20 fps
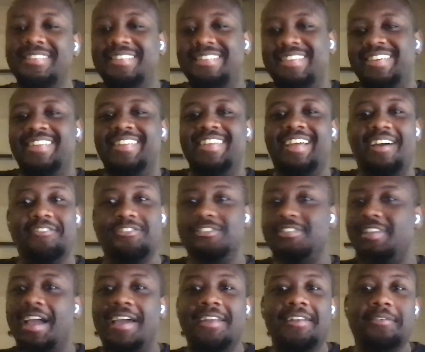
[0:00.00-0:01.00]
And I've
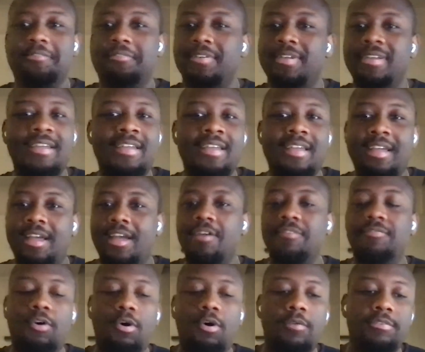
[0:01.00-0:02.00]
just kind of
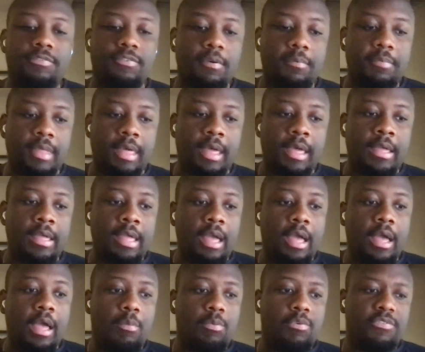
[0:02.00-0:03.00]
evolved from
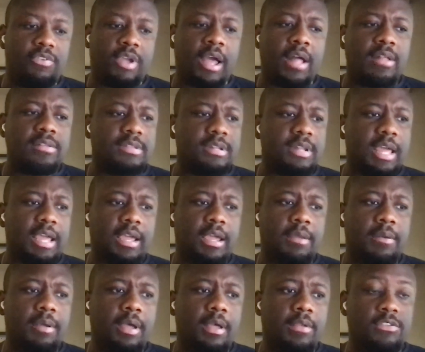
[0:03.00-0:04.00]
that. With regards to like,
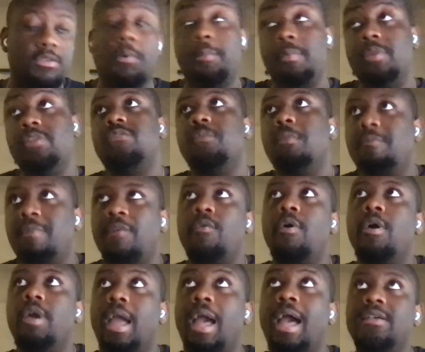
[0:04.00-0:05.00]
so I mean, some of my
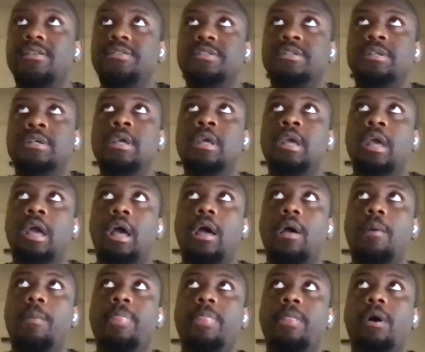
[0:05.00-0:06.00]
work has
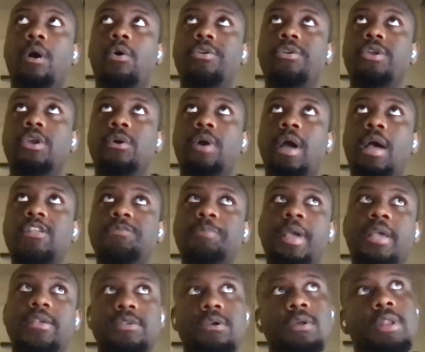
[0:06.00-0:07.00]
audio
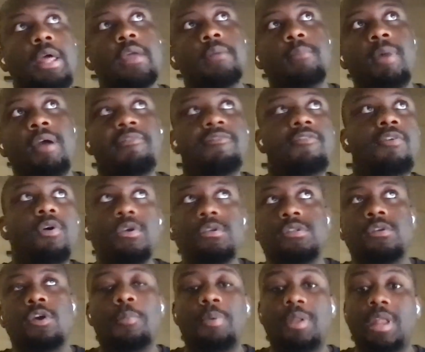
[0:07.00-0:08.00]
aspects. So like my
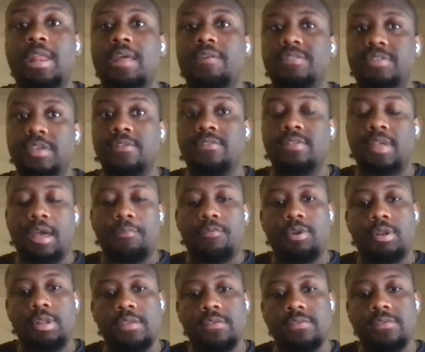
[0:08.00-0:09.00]
first couple NFTs that
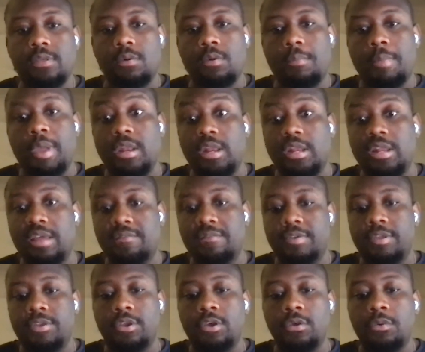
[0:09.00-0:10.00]
I've released, they were mainly
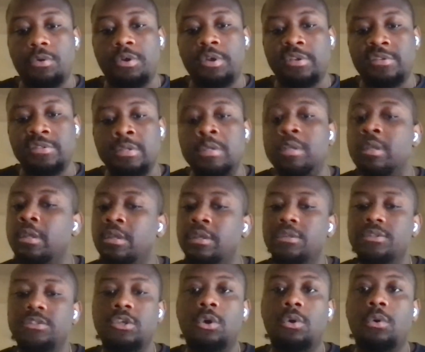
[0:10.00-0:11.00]
like video works.
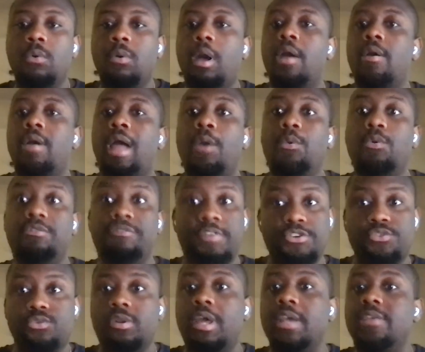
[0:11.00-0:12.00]
So I would
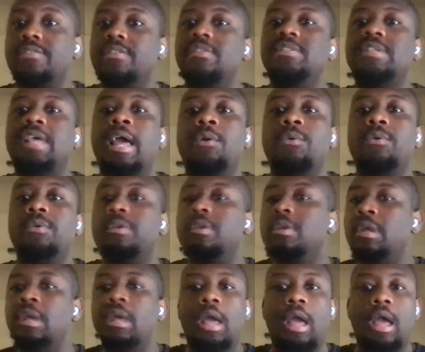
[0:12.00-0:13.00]
visualize the sound
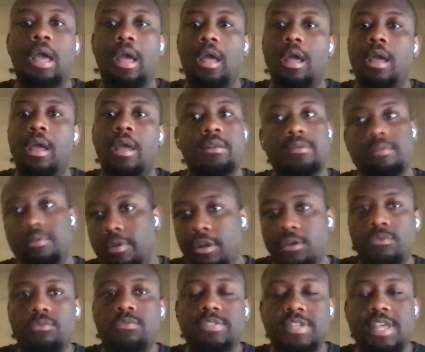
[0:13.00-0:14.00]
and,
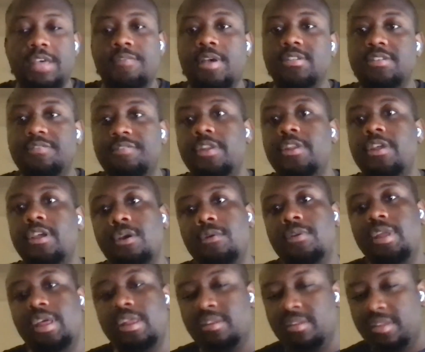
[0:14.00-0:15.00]
you know, save that as a
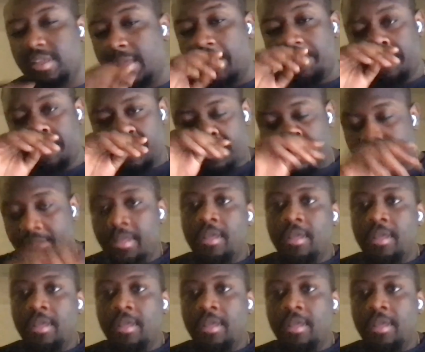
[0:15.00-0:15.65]
video. And then, yeah.